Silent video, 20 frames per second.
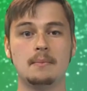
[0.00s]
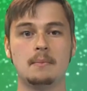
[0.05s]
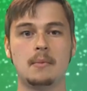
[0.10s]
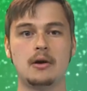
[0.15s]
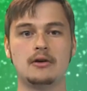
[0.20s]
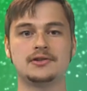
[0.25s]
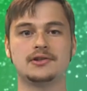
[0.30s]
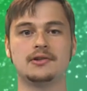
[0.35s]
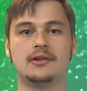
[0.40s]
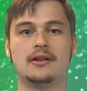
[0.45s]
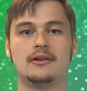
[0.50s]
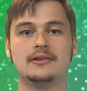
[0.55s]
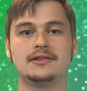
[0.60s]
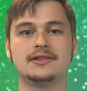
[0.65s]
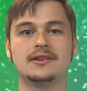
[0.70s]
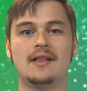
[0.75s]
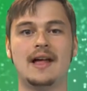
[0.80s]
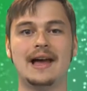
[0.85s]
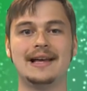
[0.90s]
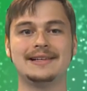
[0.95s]
Martial
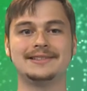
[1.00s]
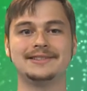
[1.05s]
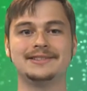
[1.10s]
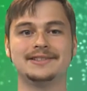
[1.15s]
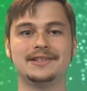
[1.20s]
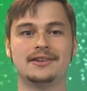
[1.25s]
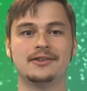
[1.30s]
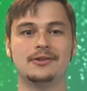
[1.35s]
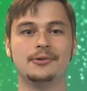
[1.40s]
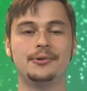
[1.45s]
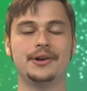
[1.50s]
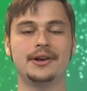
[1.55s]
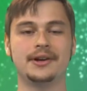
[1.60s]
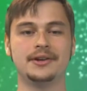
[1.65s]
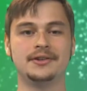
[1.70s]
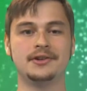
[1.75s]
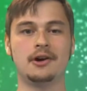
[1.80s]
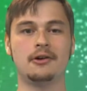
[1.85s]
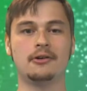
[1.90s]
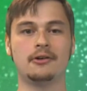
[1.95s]
arts classes, including
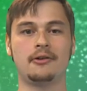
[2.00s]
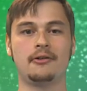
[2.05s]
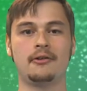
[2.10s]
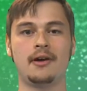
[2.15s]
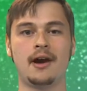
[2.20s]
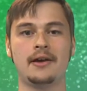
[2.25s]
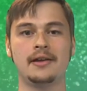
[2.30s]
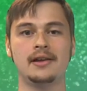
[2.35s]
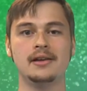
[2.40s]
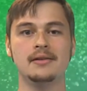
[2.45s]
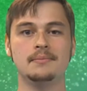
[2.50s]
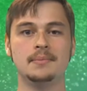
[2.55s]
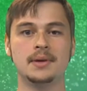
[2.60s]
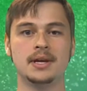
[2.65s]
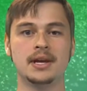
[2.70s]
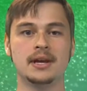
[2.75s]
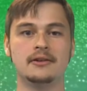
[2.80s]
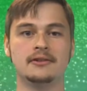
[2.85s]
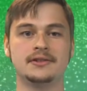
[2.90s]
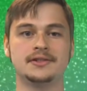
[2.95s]
adult karate,
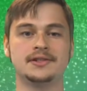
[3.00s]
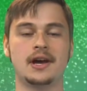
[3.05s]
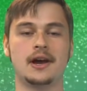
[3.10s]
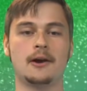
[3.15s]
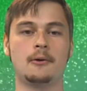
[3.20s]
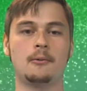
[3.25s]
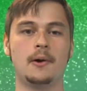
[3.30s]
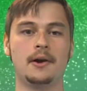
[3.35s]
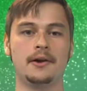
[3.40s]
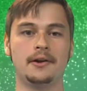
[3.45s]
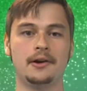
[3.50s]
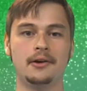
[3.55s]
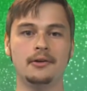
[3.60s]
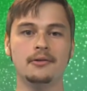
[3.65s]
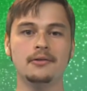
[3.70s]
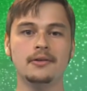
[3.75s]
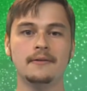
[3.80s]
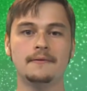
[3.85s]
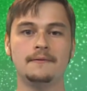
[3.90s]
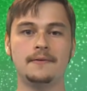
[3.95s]
beginner's
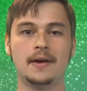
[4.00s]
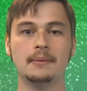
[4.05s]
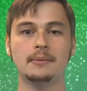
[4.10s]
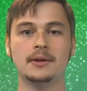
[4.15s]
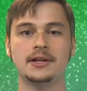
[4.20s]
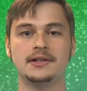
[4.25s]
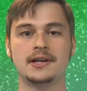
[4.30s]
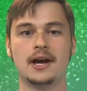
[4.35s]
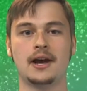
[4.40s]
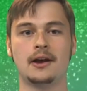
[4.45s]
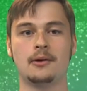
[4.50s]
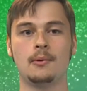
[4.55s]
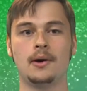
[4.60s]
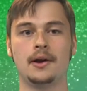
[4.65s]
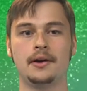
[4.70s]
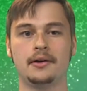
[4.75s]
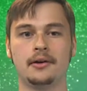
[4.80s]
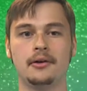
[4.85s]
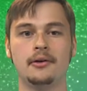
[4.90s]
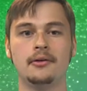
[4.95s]
taekwondo, family
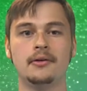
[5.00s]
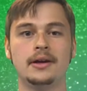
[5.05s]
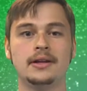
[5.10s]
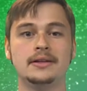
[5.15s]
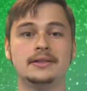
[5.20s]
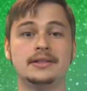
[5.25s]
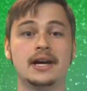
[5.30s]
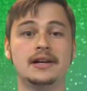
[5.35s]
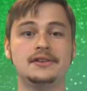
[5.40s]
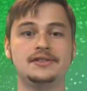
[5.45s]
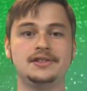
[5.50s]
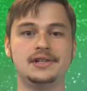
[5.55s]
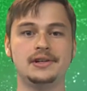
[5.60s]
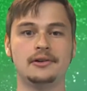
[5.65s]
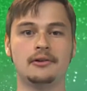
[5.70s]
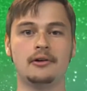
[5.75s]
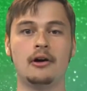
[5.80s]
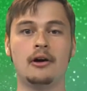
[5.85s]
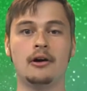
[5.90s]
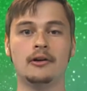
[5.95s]
taekwondo, and tai chi,
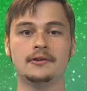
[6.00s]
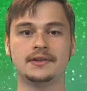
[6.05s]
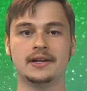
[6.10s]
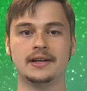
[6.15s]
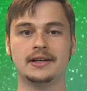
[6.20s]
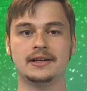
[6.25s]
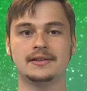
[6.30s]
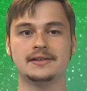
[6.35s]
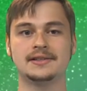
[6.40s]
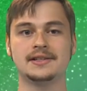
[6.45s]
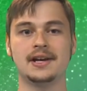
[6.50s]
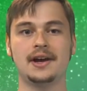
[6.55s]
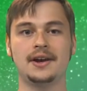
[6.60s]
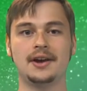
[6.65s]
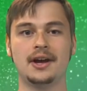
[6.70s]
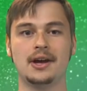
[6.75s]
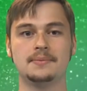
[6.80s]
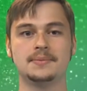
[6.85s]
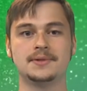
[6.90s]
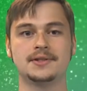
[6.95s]
are all taking
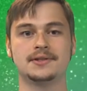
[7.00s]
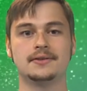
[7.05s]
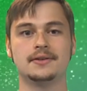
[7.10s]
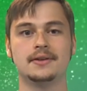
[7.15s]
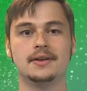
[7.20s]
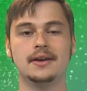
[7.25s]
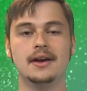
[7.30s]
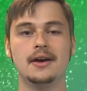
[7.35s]
sign ups.